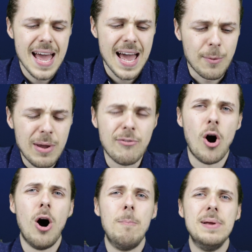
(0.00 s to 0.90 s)
And we've
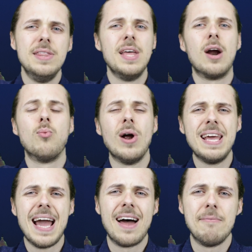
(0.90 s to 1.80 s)
all been there,
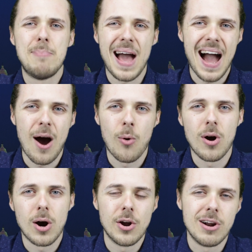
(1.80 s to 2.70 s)
running out of
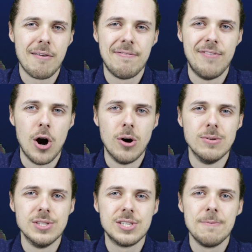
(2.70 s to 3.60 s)
power on our
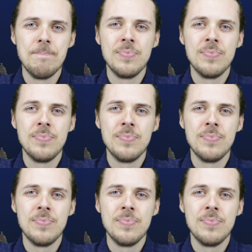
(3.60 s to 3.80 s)
phones,